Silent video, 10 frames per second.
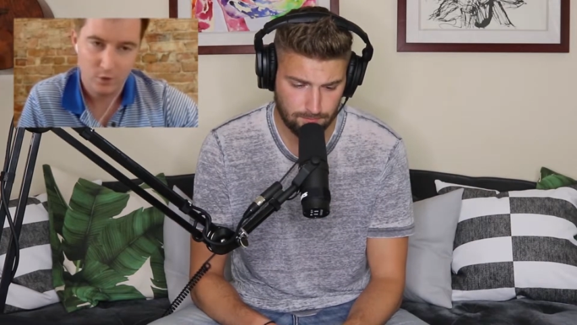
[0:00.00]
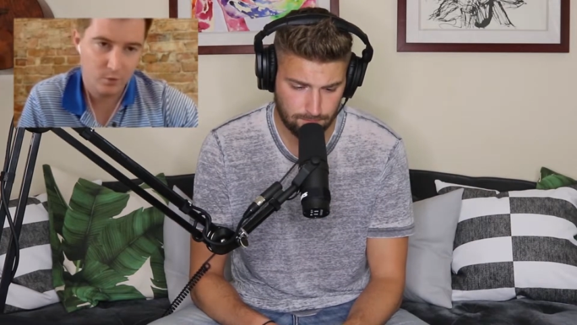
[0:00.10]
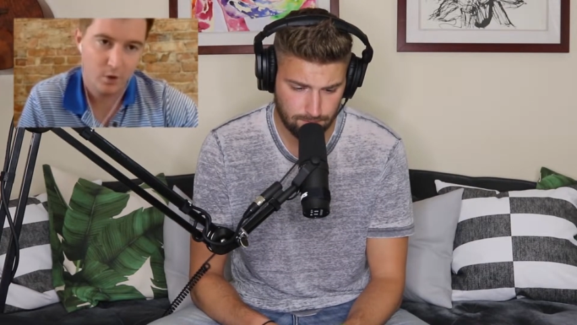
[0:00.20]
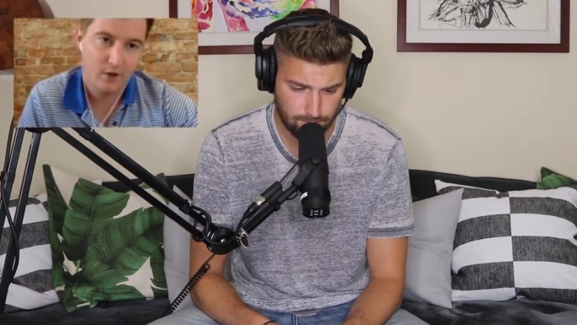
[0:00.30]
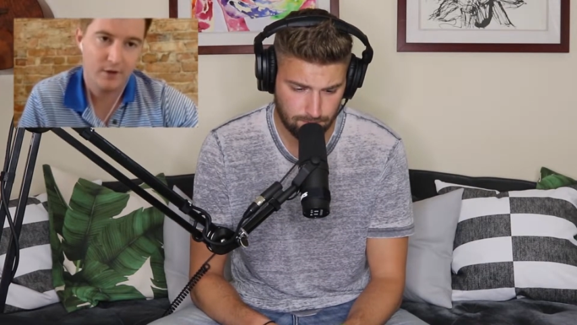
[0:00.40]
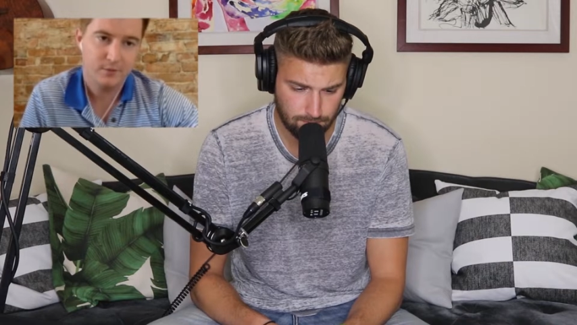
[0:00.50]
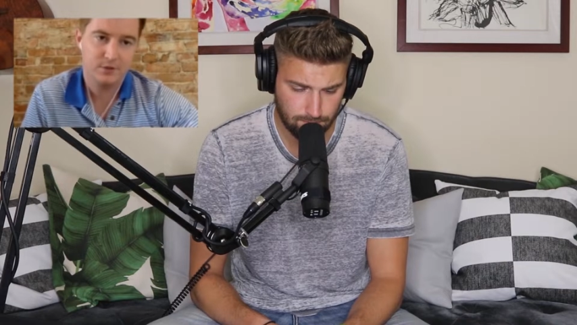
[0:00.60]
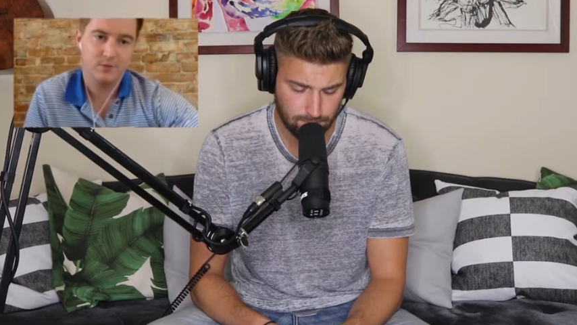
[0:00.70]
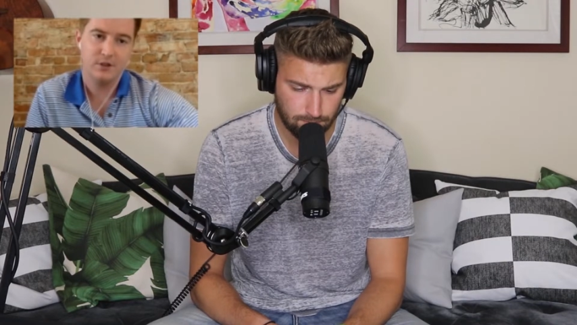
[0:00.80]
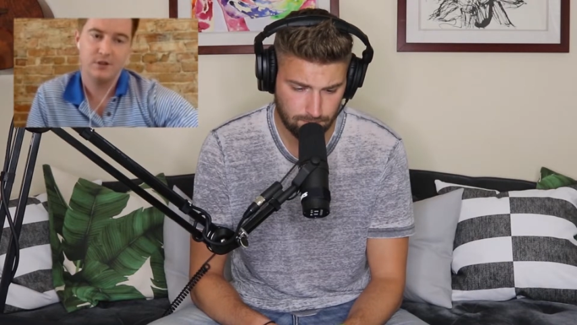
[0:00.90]
Speaker 1: You wouldn't
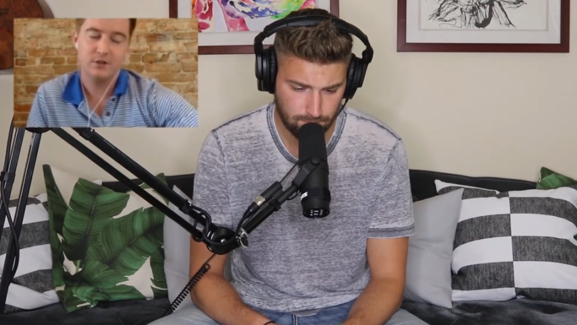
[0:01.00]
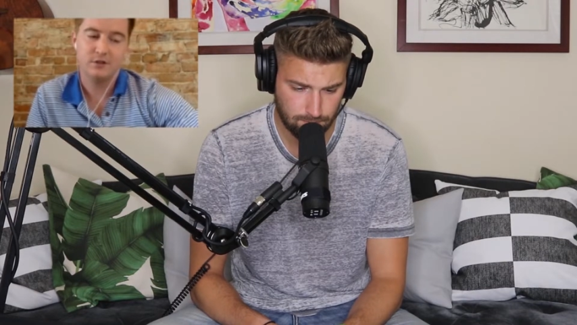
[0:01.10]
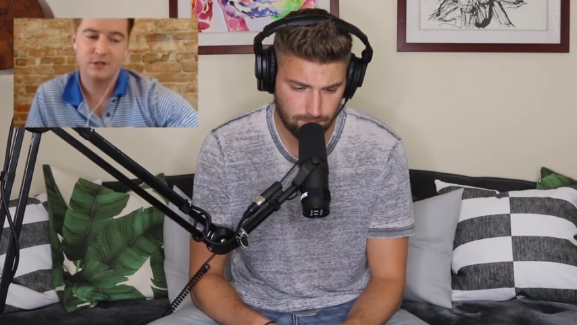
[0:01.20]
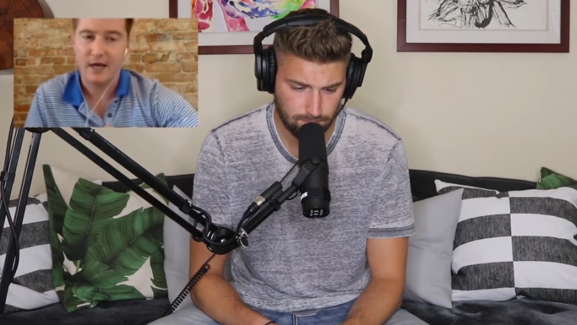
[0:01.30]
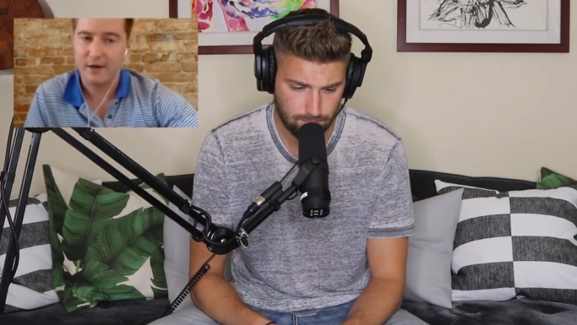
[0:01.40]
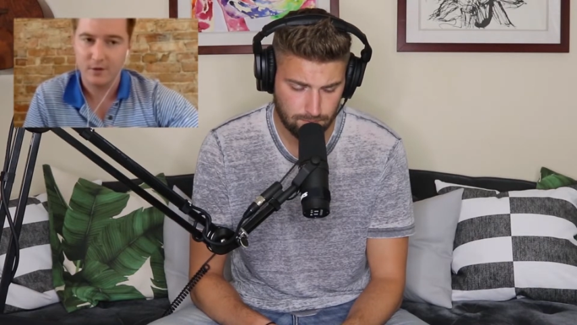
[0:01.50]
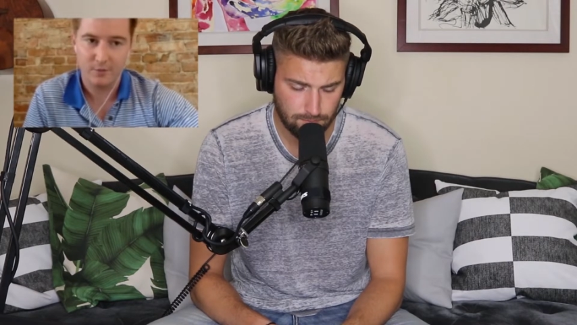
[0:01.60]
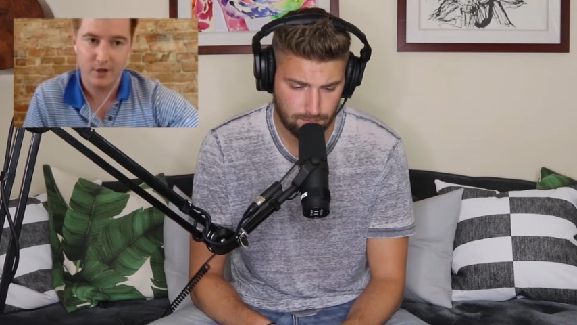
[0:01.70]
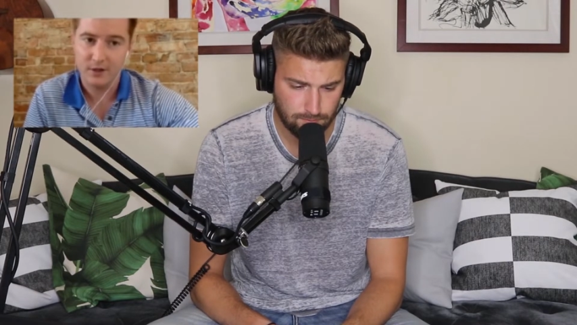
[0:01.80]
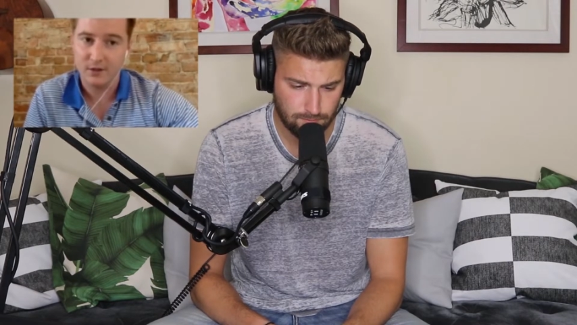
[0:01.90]
want them to be
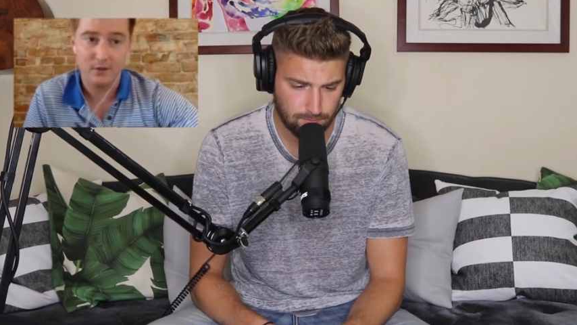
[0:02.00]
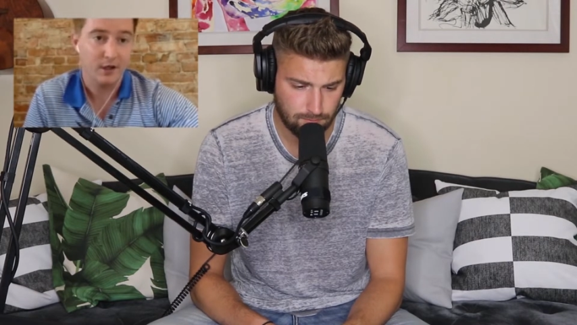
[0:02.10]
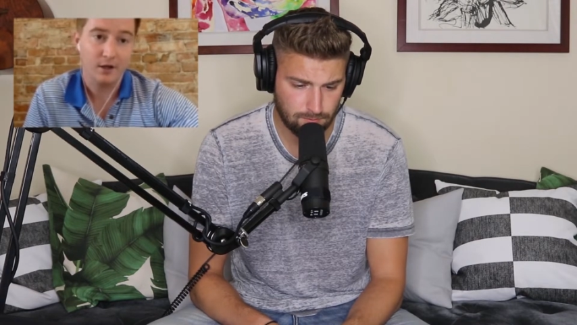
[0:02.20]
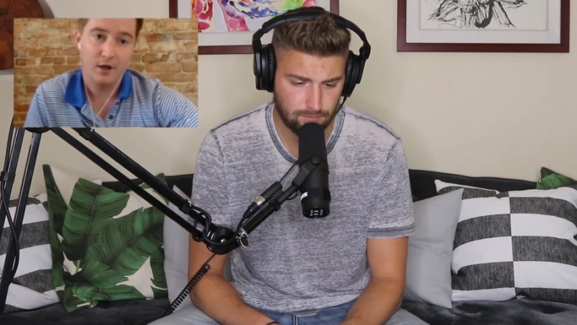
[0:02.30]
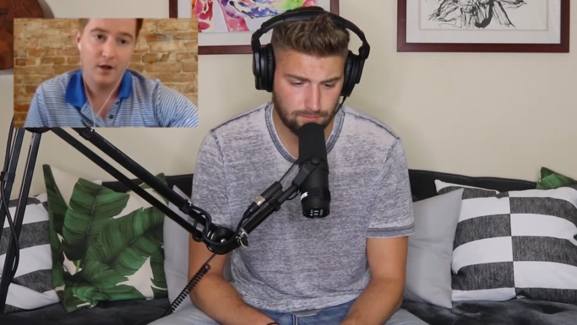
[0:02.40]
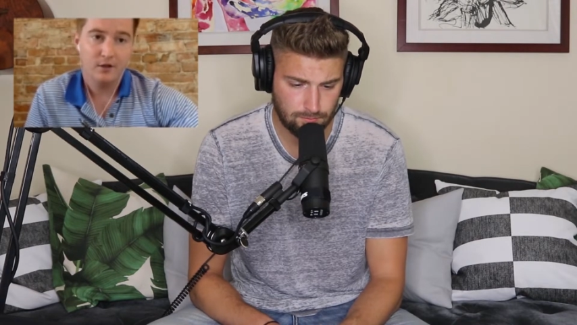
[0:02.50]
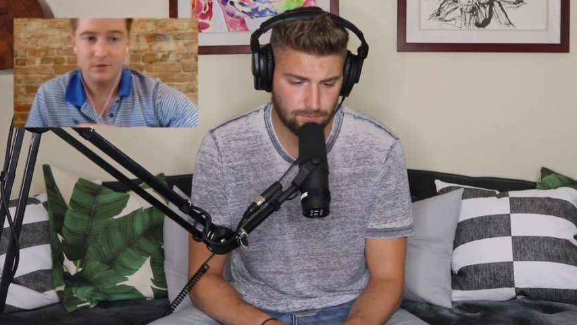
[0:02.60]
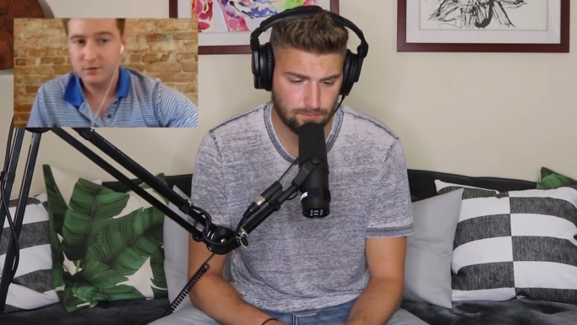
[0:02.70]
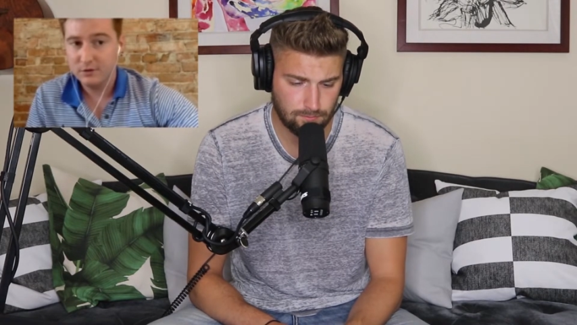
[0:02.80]
scatterbrained and like.